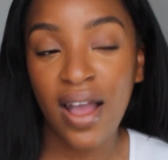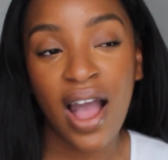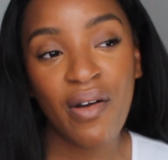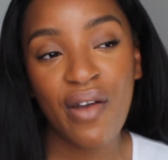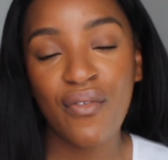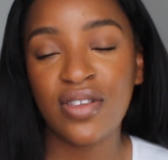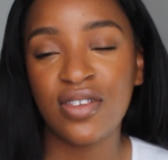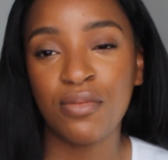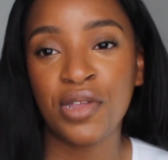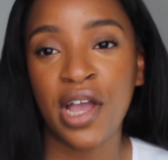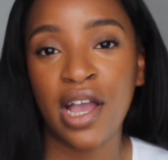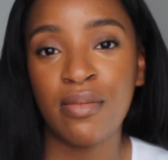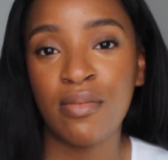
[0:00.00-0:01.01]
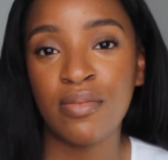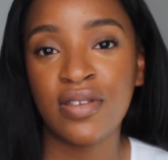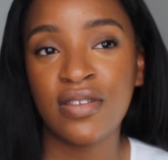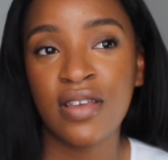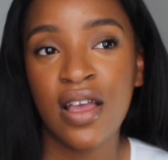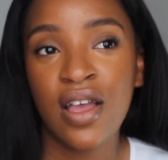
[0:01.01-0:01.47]
However,
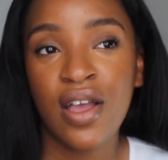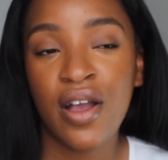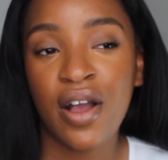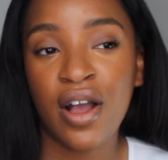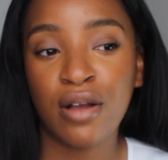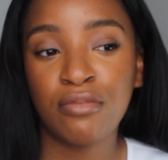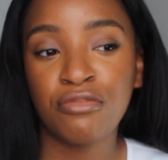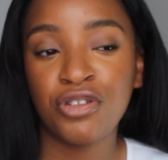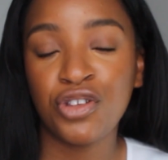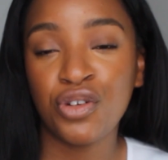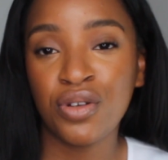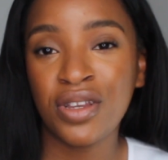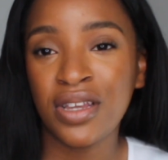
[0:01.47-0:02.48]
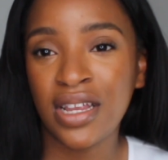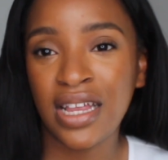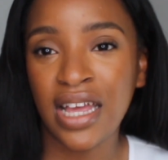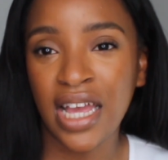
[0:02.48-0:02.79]
sometimes you